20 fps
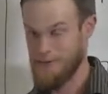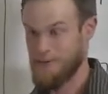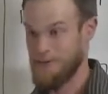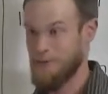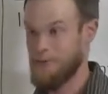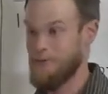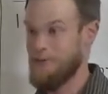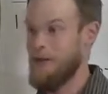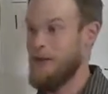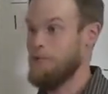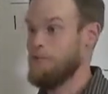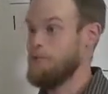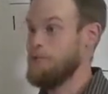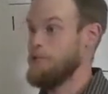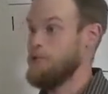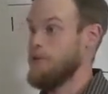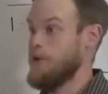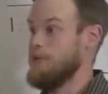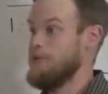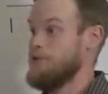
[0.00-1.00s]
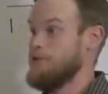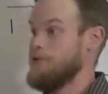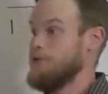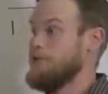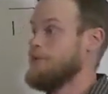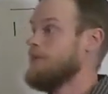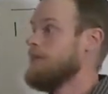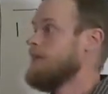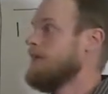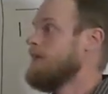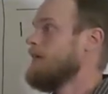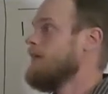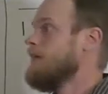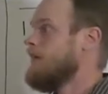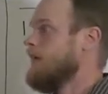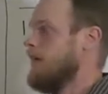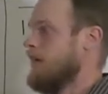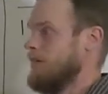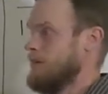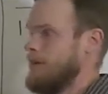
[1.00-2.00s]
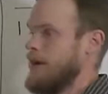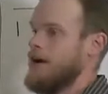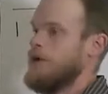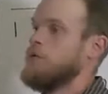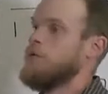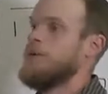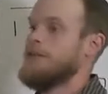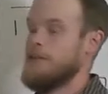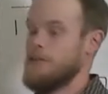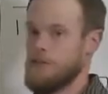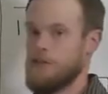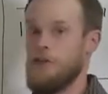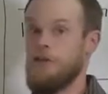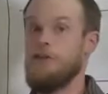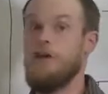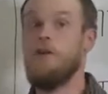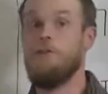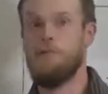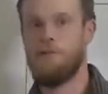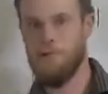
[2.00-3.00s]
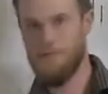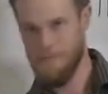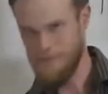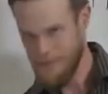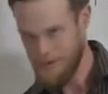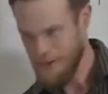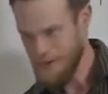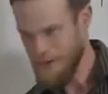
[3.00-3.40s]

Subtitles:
So that would be rendered Yahweh is another,